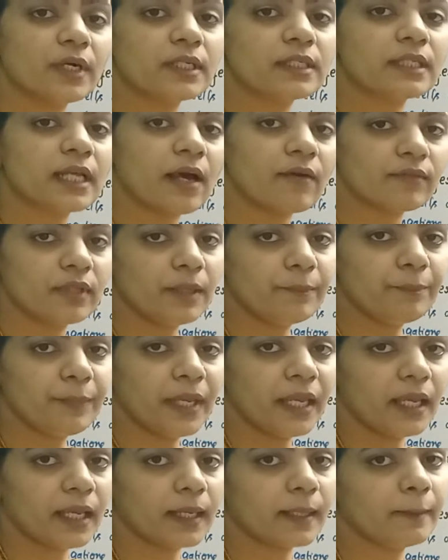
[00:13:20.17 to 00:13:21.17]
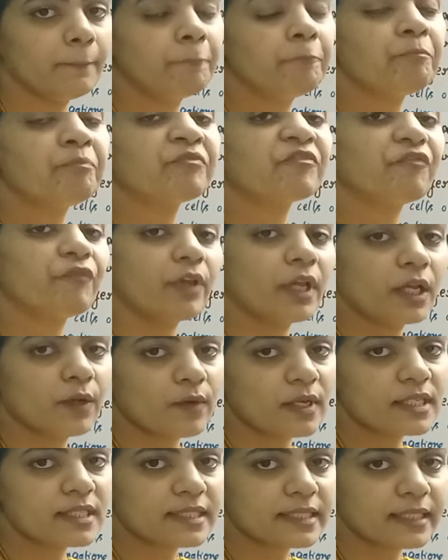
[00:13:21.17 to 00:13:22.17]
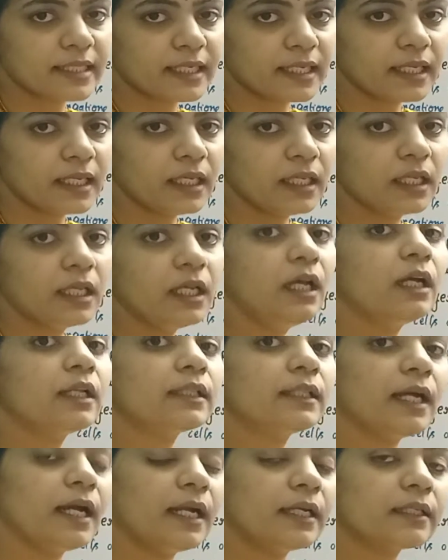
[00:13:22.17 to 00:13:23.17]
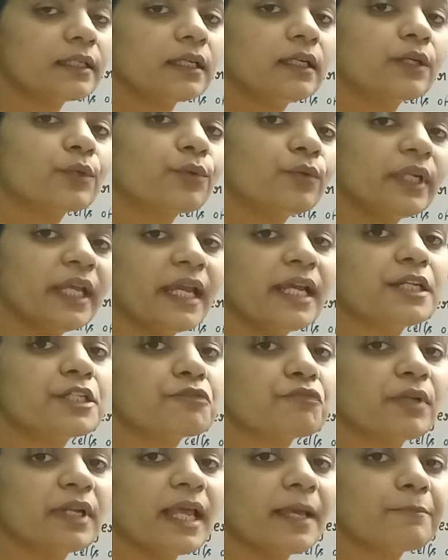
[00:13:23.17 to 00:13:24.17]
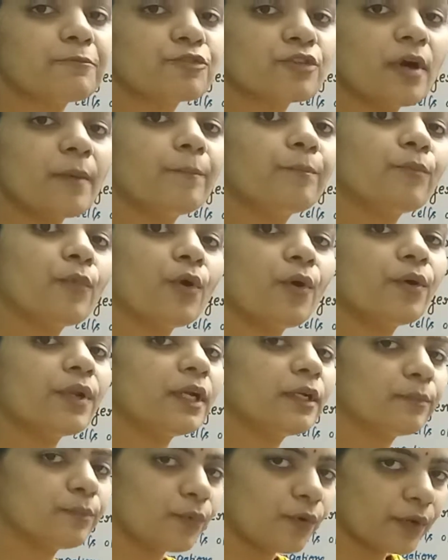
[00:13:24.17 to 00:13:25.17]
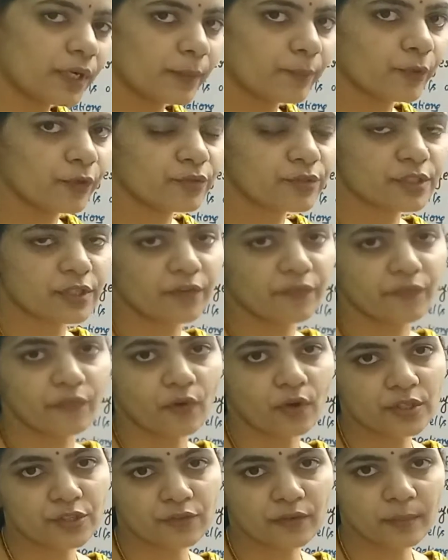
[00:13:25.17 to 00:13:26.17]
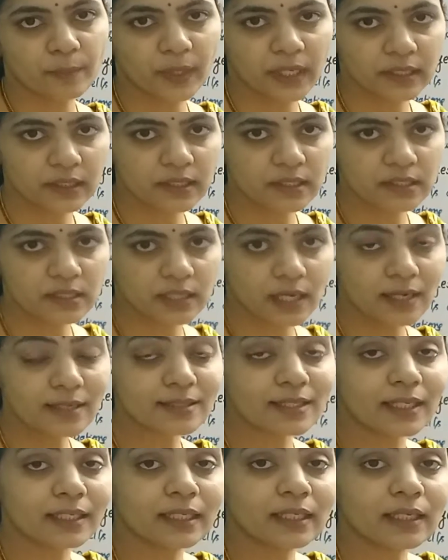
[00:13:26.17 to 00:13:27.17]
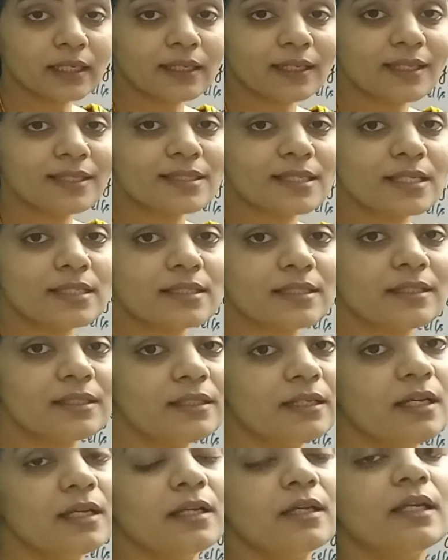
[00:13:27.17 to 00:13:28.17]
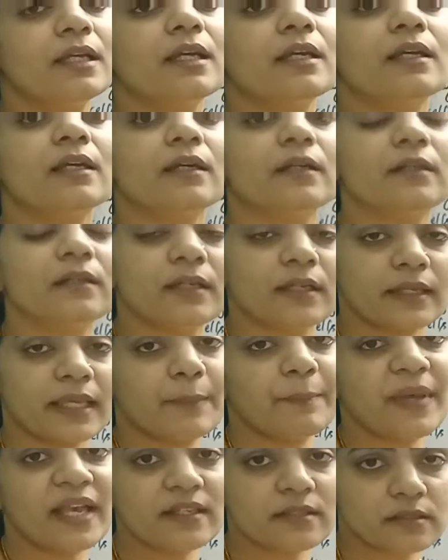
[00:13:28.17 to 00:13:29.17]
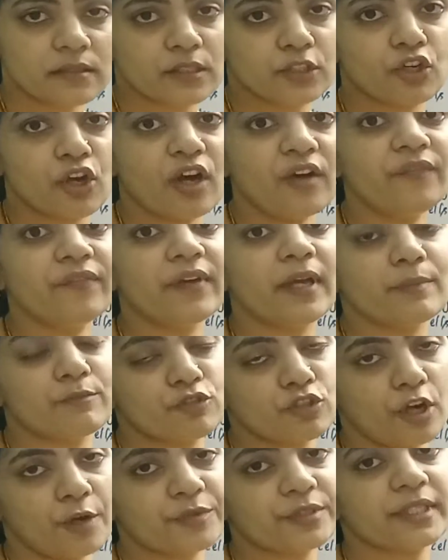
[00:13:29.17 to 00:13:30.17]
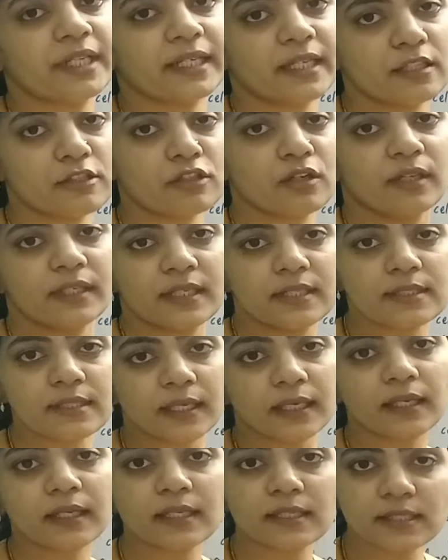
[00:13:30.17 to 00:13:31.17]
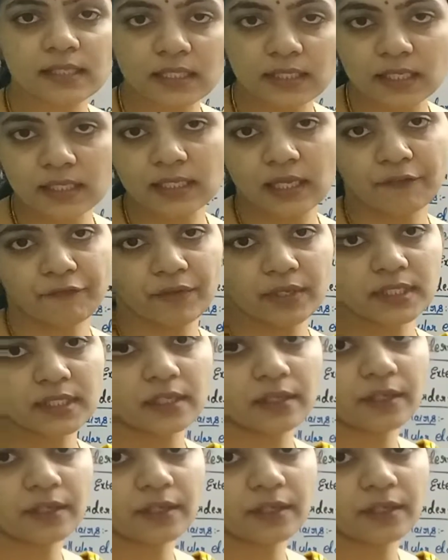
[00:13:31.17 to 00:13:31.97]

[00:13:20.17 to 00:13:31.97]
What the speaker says: were developing vigorously, that root hairs will absorb more and more amount of water and mineral salts and increases the capacity of absorption. That is called as increases the surface